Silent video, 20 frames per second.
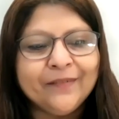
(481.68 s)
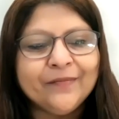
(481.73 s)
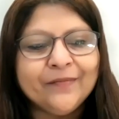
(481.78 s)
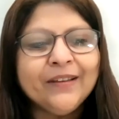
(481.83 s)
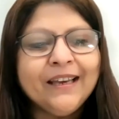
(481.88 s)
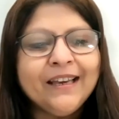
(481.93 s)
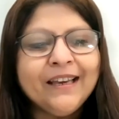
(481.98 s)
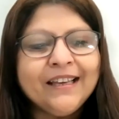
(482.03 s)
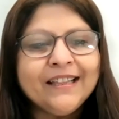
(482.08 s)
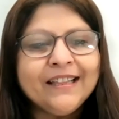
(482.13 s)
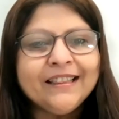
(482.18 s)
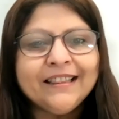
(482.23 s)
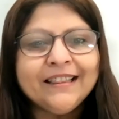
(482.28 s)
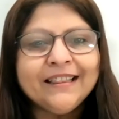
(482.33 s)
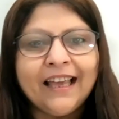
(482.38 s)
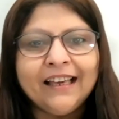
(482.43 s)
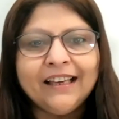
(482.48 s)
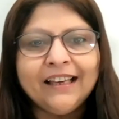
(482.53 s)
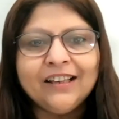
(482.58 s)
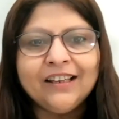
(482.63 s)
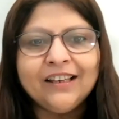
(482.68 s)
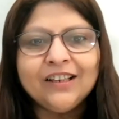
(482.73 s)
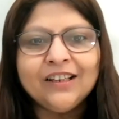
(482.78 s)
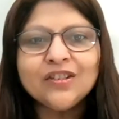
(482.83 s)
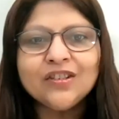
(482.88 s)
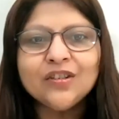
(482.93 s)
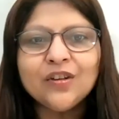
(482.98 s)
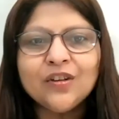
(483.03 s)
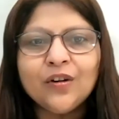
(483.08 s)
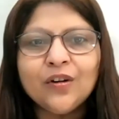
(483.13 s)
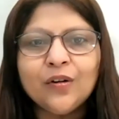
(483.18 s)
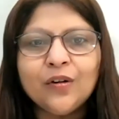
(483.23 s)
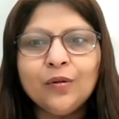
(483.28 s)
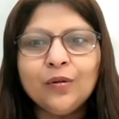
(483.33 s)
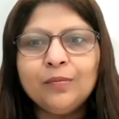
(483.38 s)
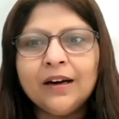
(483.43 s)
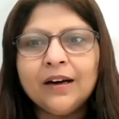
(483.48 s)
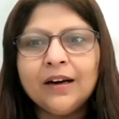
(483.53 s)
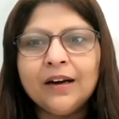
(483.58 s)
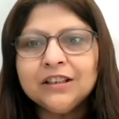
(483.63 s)
Yeah. Thank you so
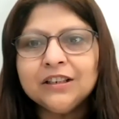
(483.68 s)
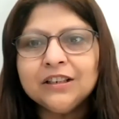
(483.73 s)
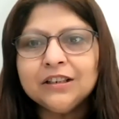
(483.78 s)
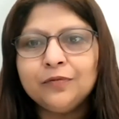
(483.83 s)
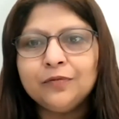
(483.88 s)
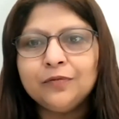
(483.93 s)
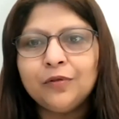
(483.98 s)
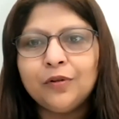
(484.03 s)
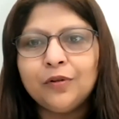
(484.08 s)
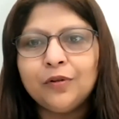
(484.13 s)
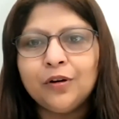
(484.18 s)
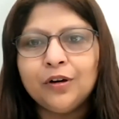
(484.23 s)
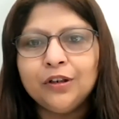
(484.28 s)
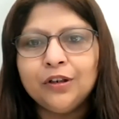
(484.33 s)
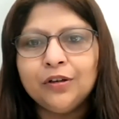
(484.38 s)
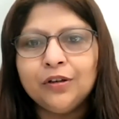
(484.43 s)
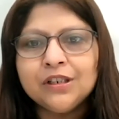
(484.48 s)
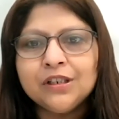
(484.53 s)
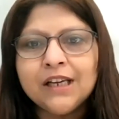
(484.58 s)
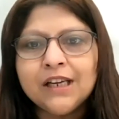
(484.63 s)
much for your